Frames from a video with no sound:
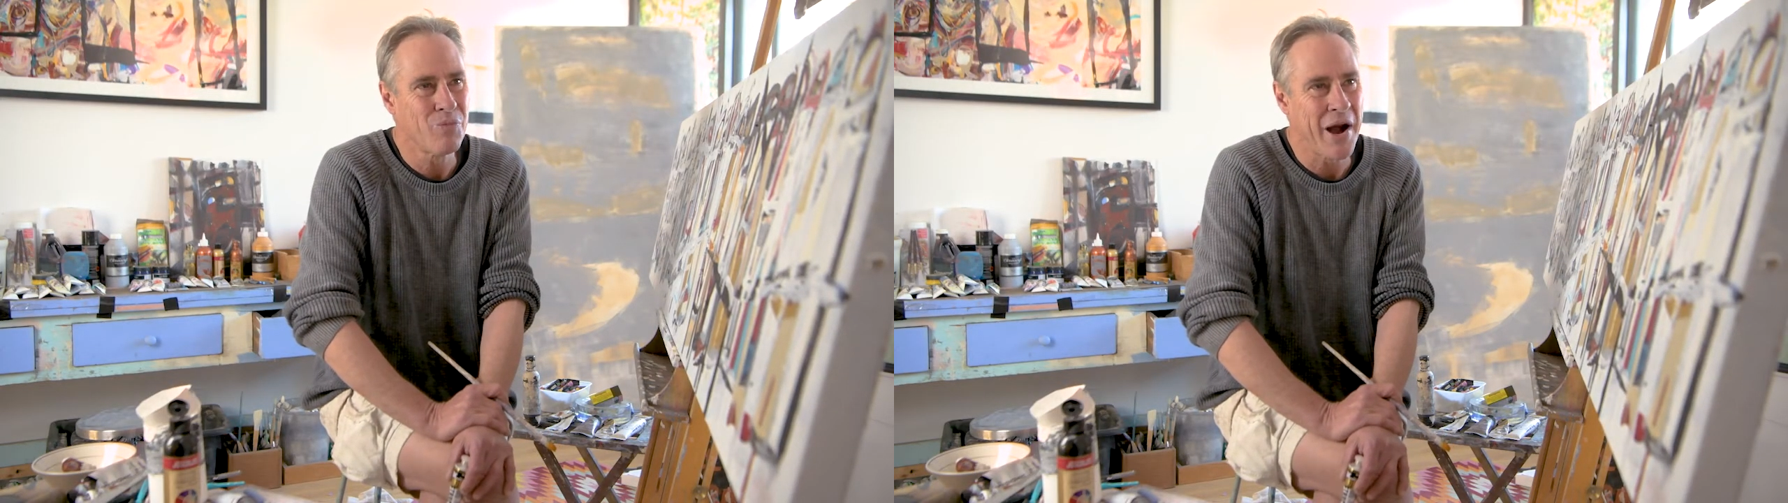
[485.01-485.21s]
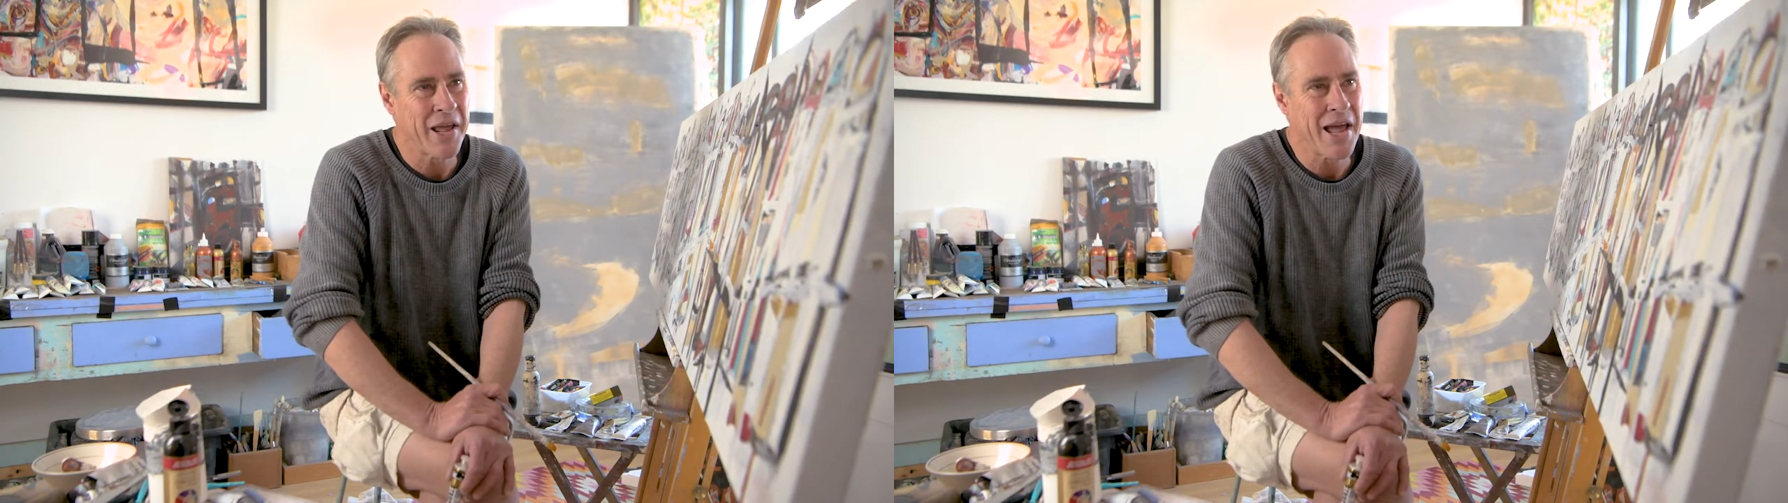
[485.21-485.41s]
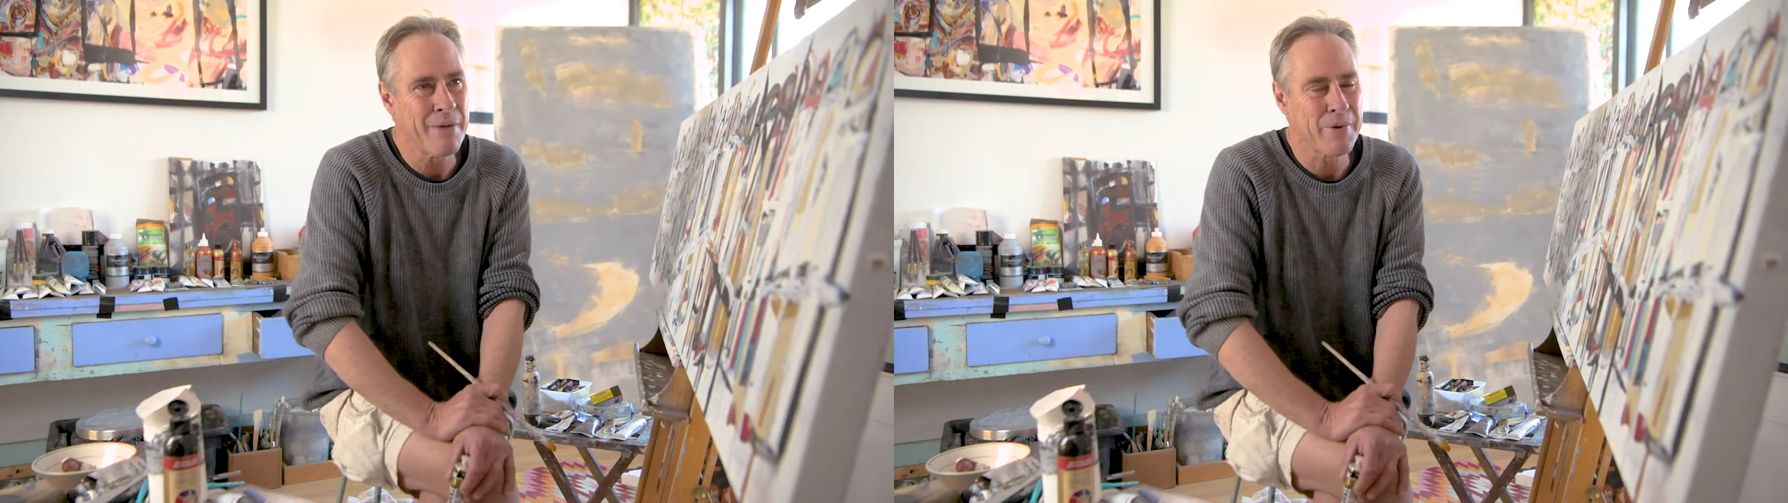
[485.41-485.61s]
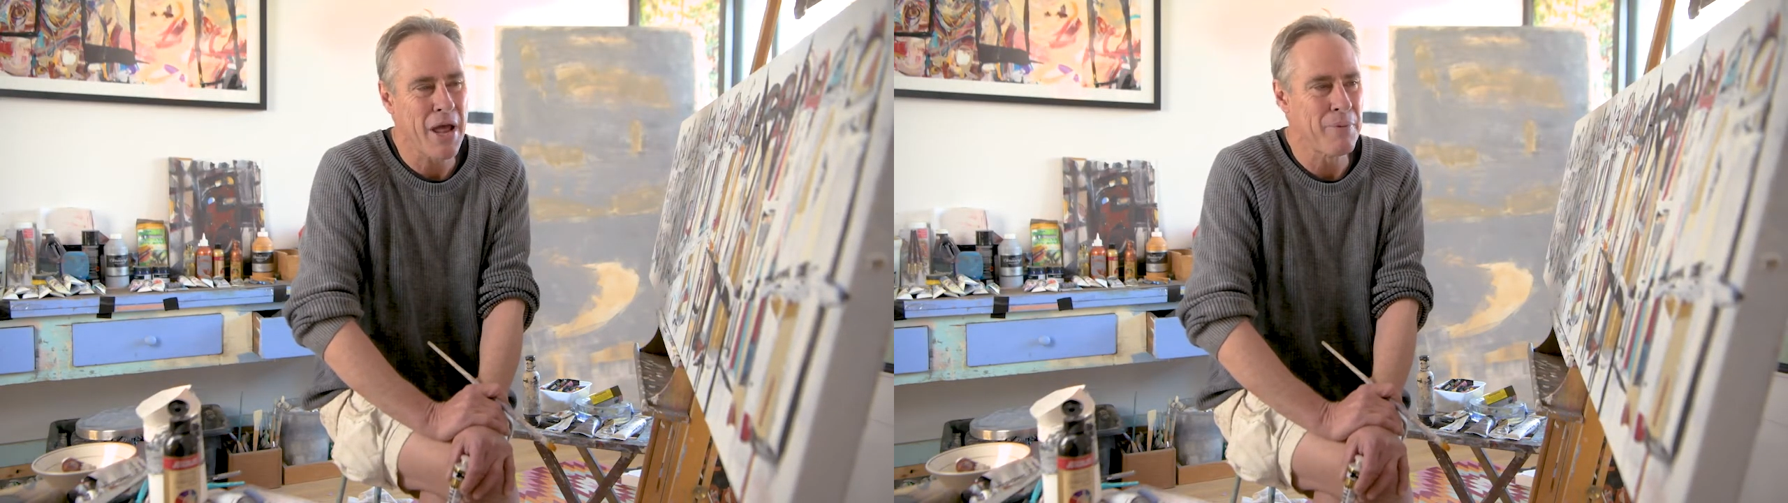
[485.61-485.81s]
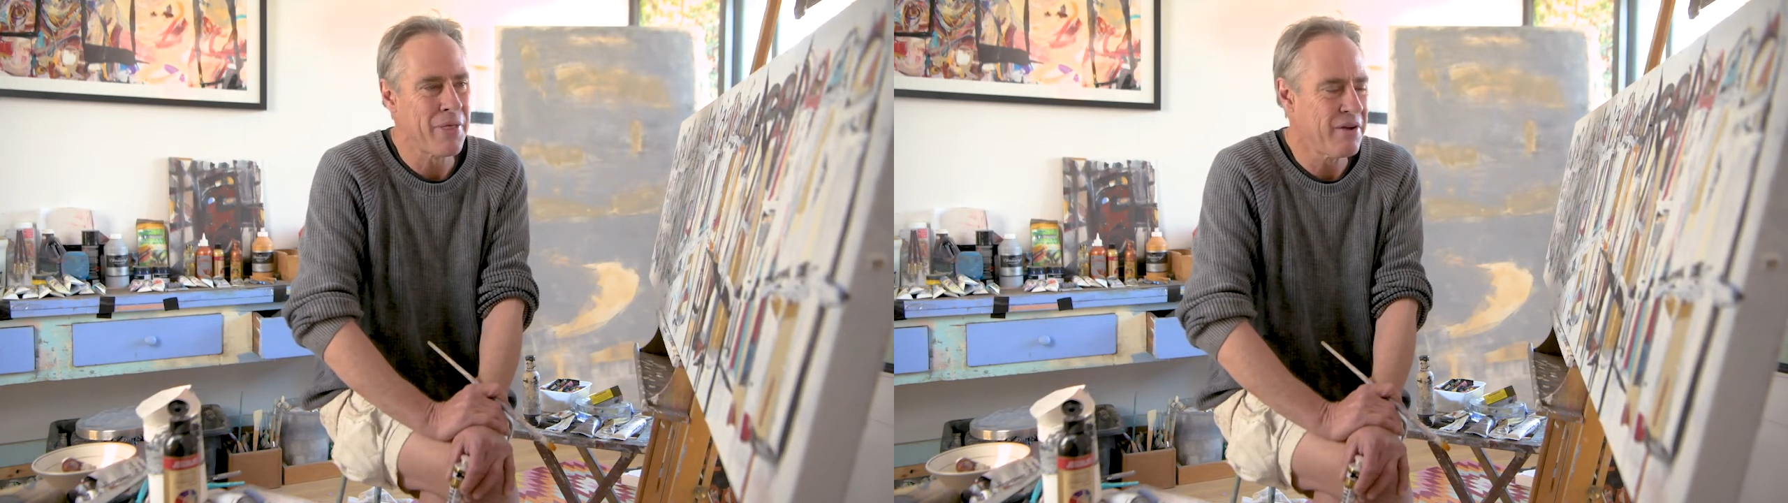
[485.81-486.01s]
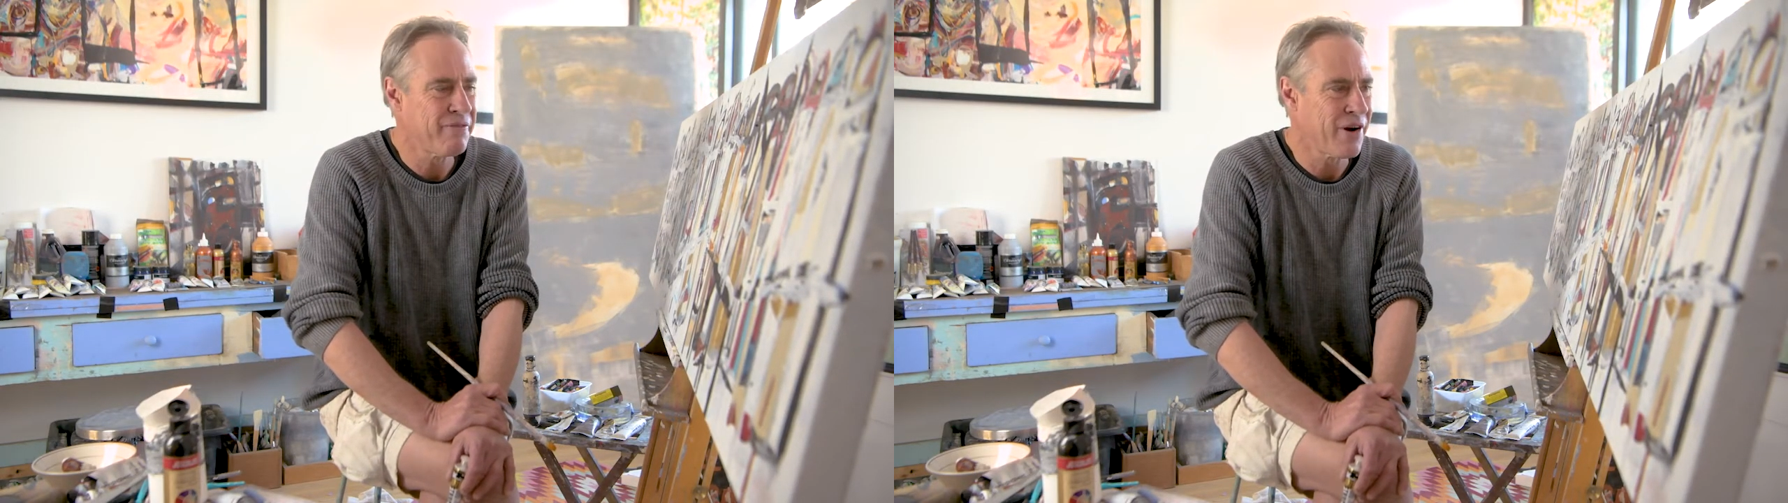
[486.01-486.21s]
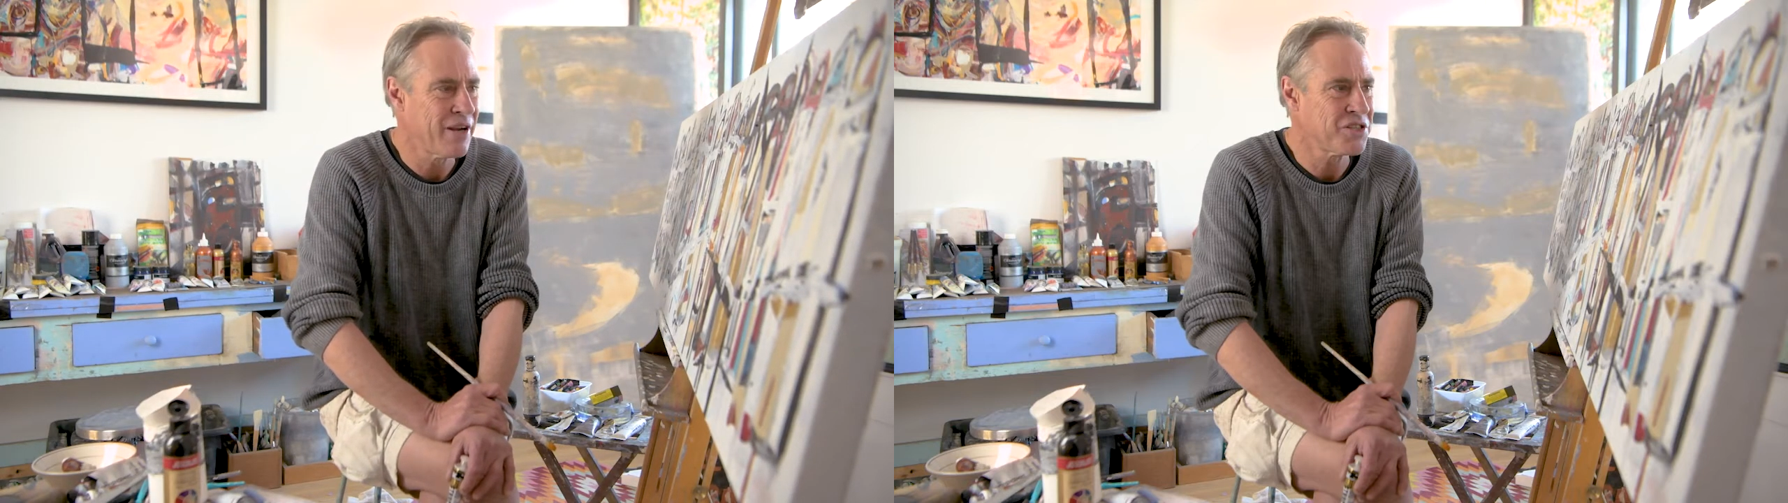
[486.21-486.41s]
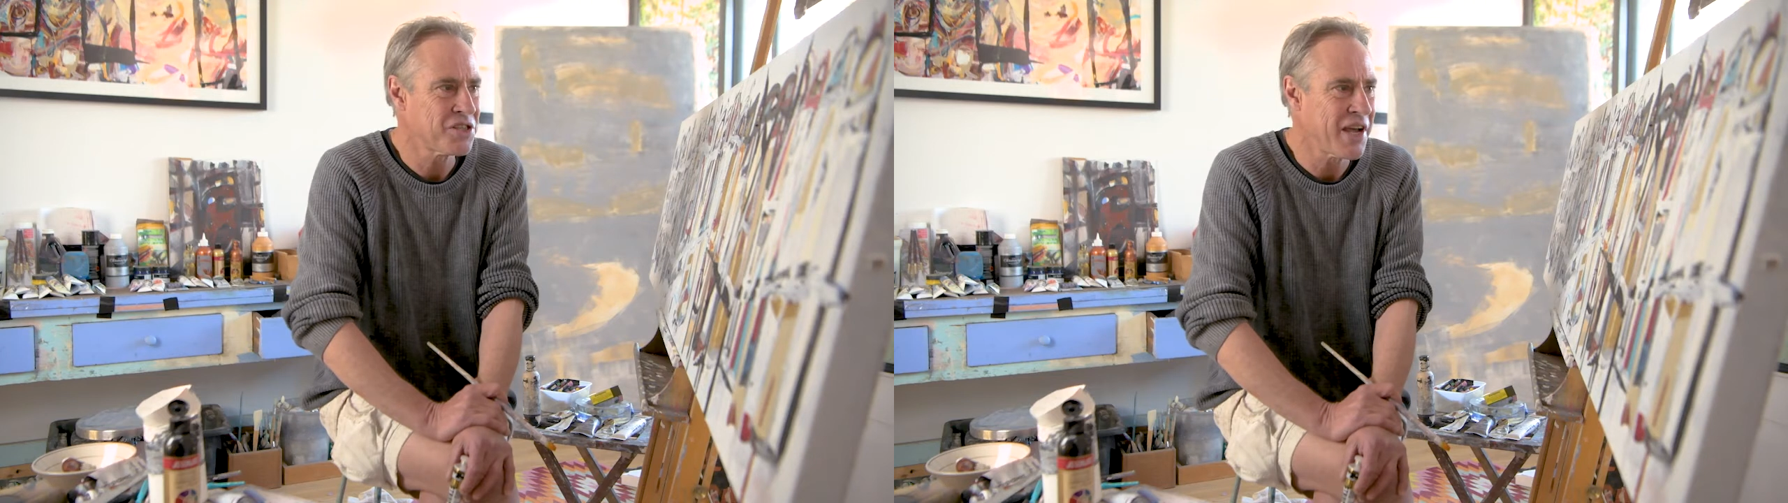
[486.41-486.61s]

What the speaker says: running up, a couple of their friends,